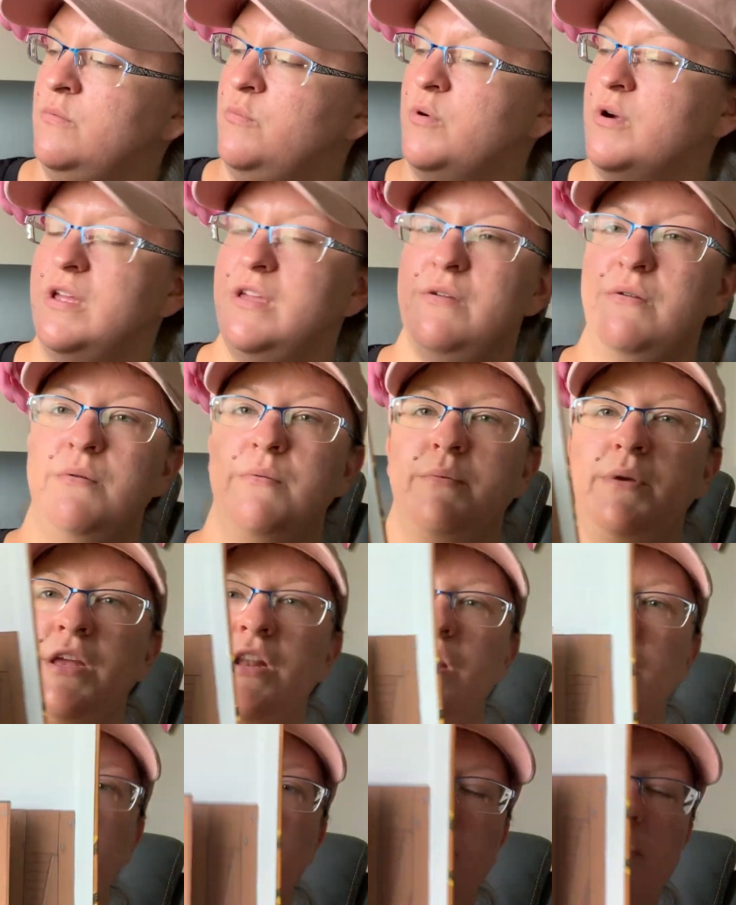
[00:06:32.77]
where
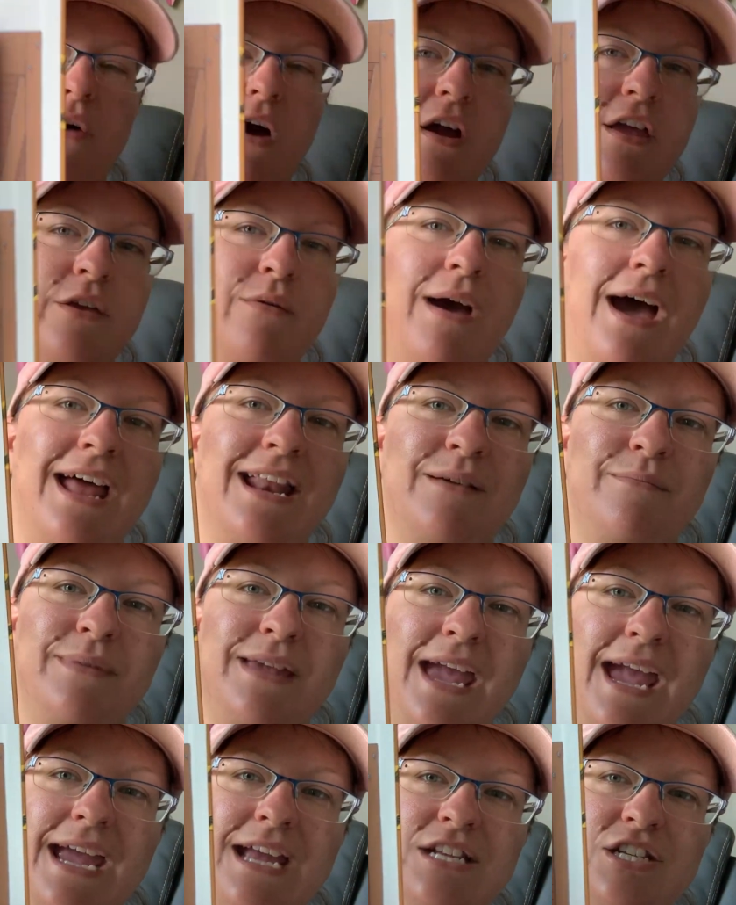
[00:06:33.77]
you thought you had him
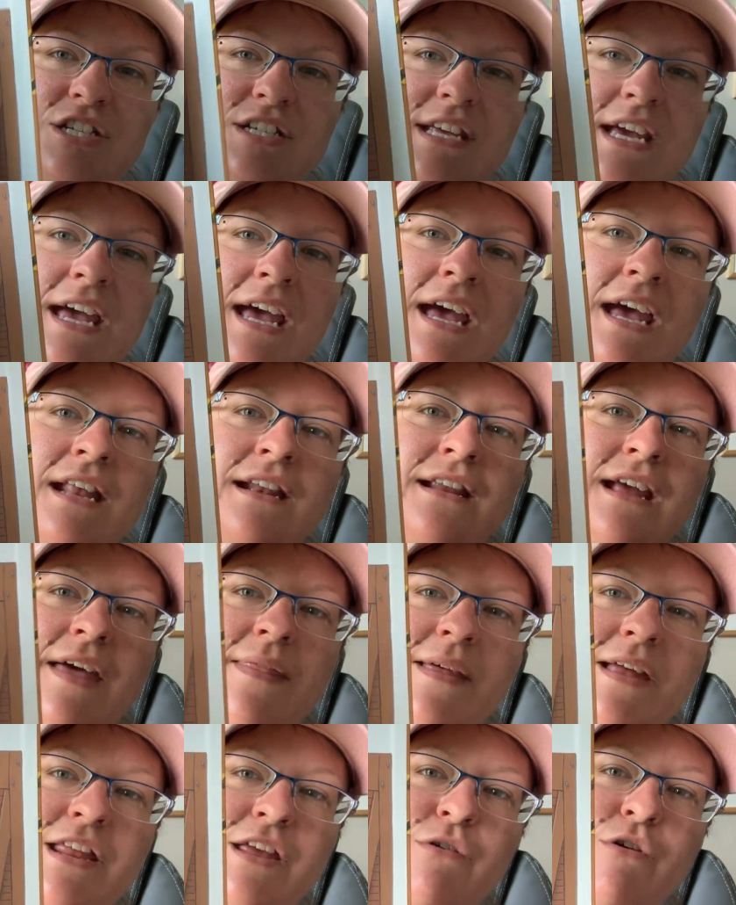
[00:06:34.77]
caged in,
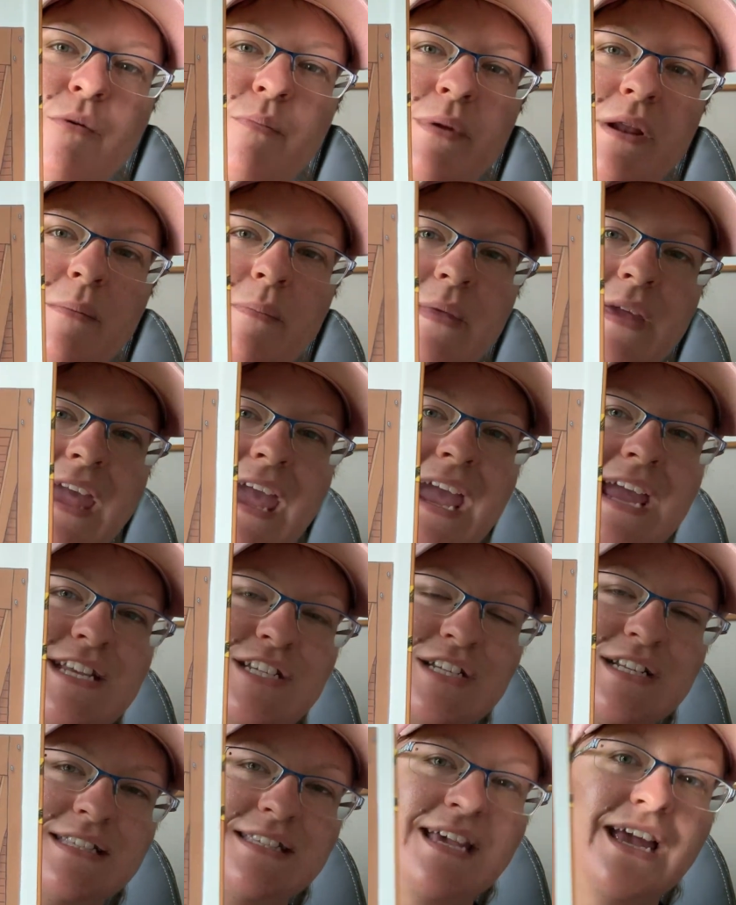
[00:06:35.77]
and then you open up the cage
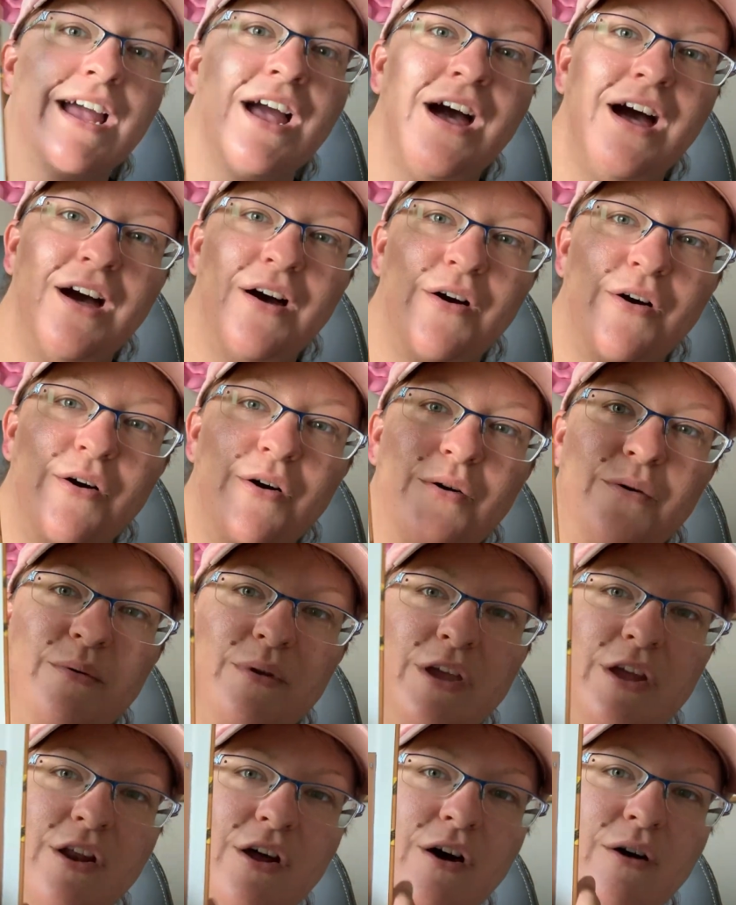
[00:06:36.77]
and it's like, uh-oh,
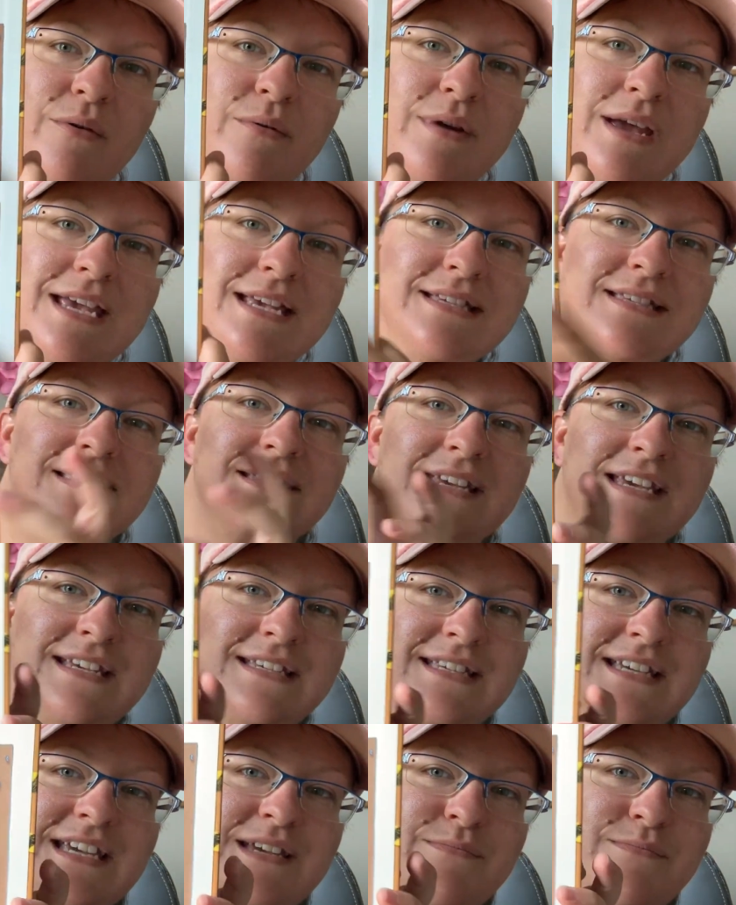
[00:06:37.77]

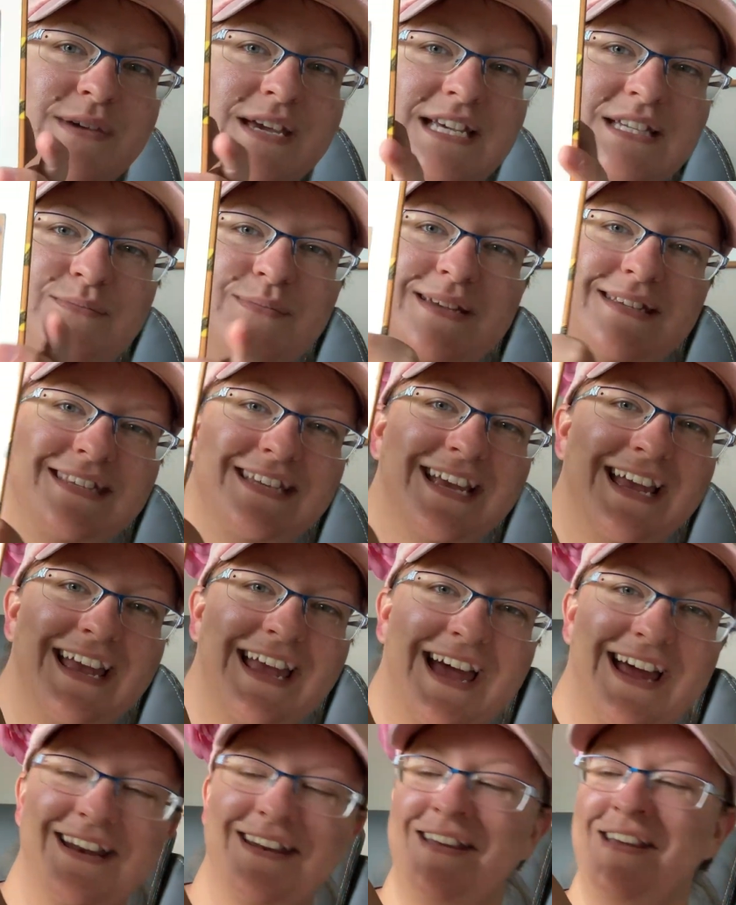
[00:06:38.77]
he's missing
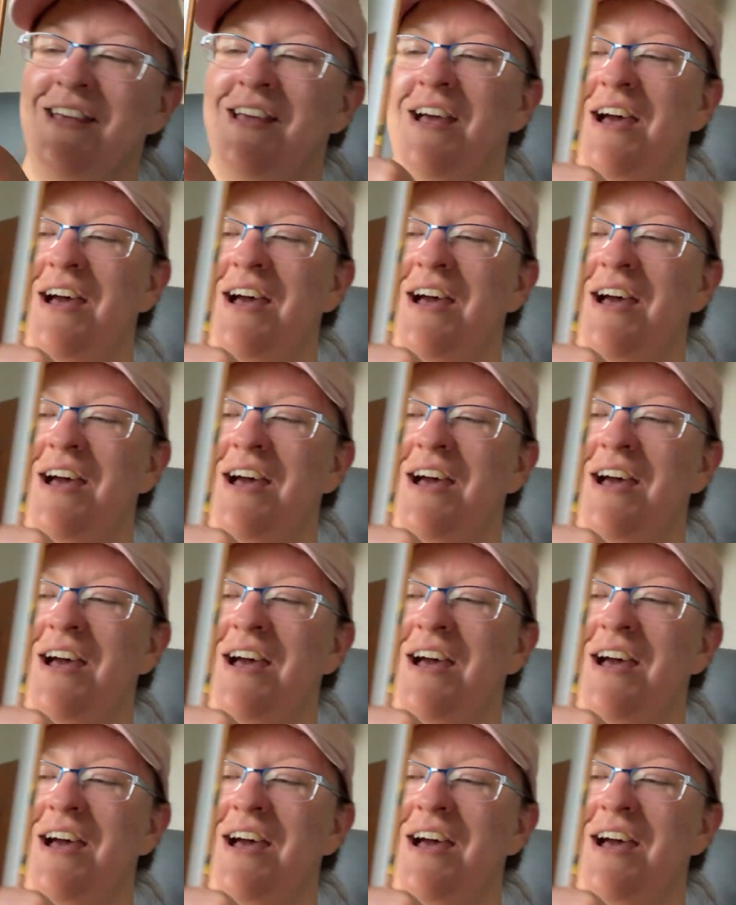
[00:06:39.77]
again.